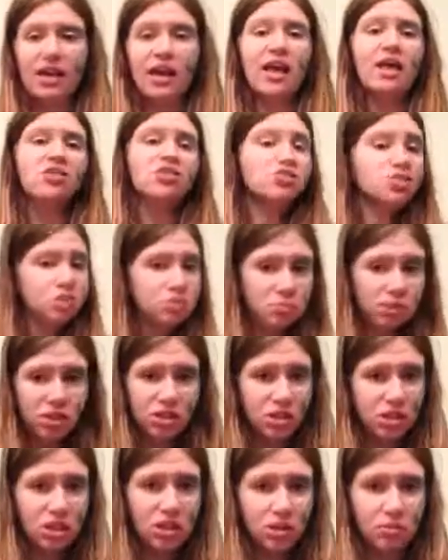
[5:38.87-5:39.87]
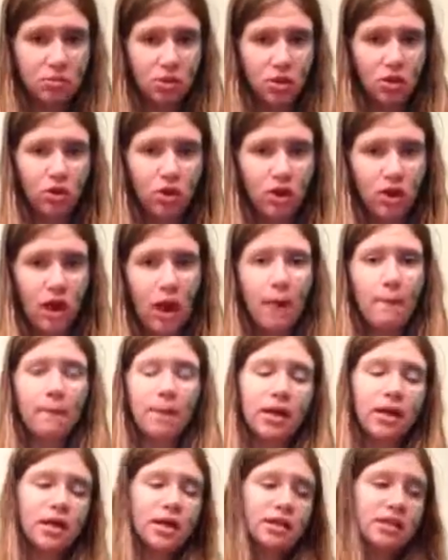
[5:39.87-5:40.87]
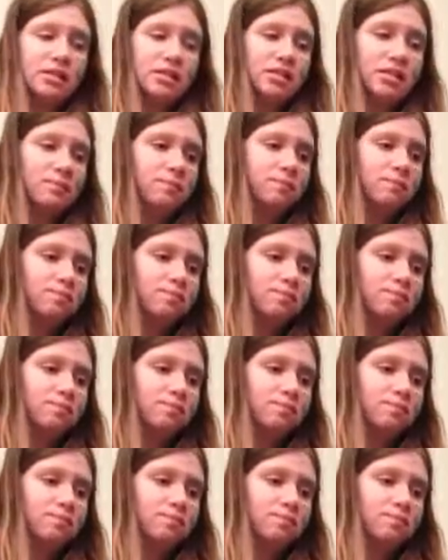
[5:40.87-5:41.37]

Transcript: LGBT community, because